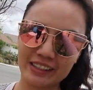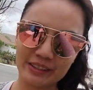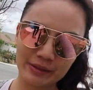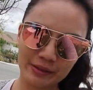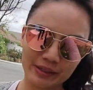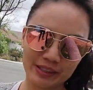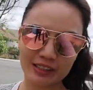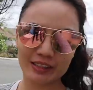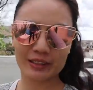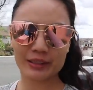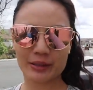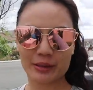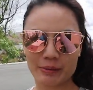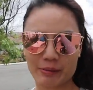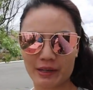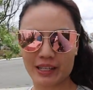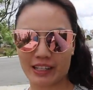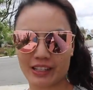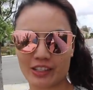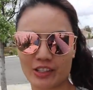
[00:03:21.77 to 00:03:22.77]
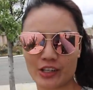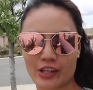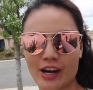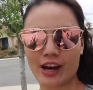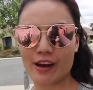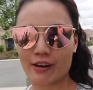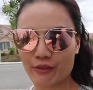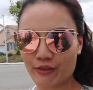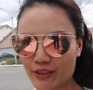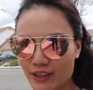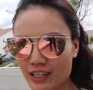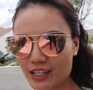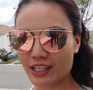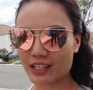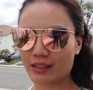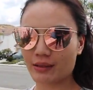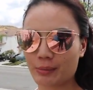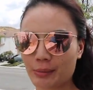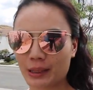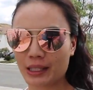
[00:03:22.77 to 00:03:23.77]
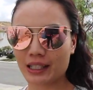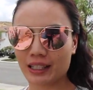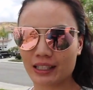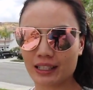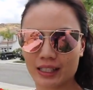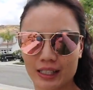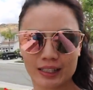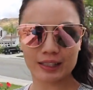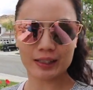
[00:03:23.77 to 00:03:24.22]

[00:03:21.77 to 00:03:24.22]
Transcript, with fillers: It was a little bit of traffic, but